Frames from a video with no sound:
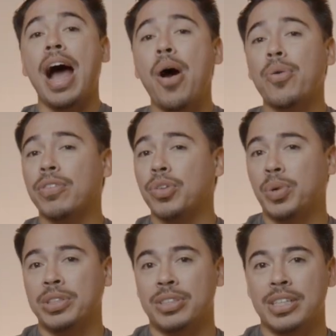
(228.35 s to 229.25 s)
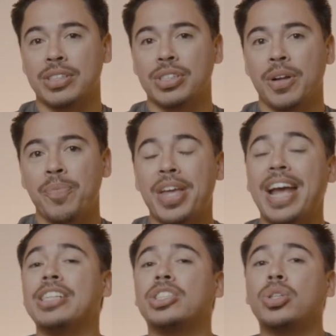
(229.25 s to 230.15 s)
out of the wilderness
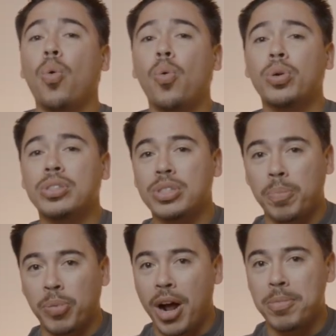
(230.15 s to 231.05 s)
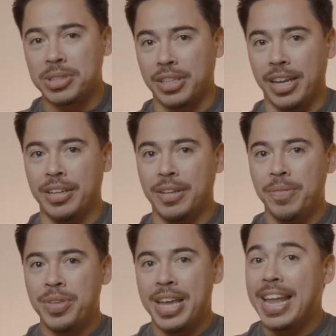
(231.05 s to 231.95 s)
and towards the promised land.
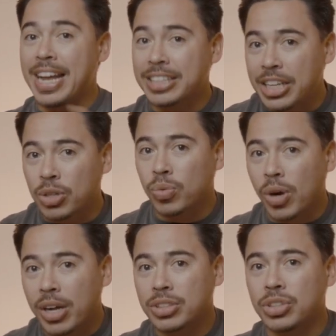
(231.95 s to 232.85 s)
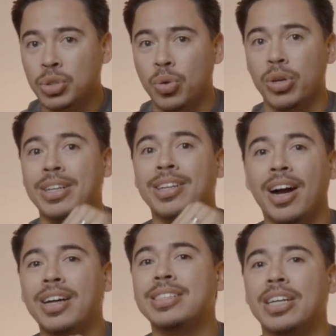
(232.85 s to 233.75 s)
And as they cross the Jordan,
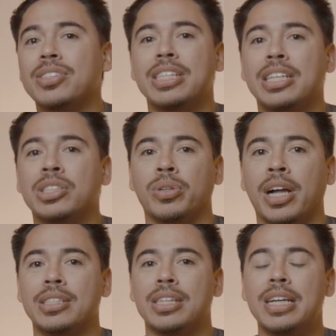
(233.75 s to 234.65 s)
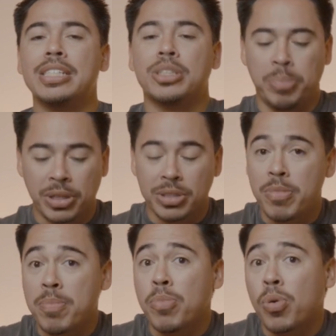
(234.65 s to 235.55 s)
God tells the Israelites to build a
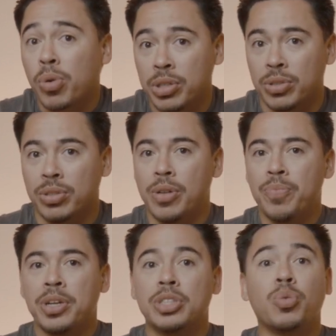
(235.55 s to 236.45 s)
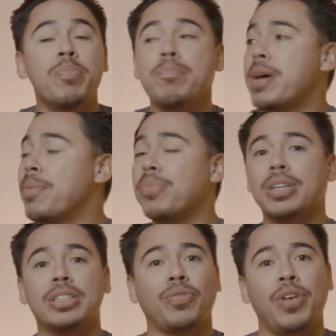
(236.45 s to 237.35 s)
memorial to
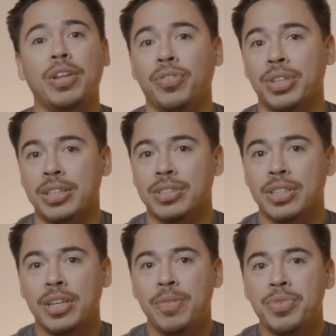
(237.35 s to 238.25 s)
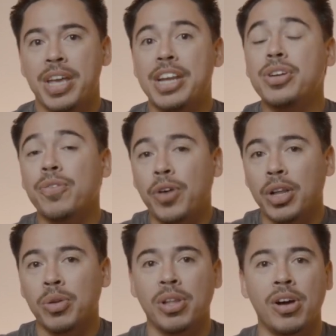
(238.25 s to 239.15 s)
remember his faithfulness. And you can
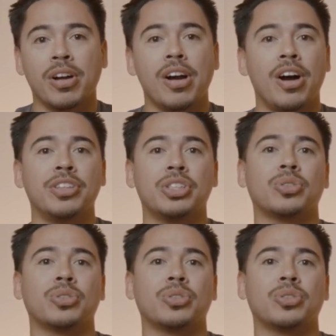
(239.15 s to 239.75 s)
follow along on the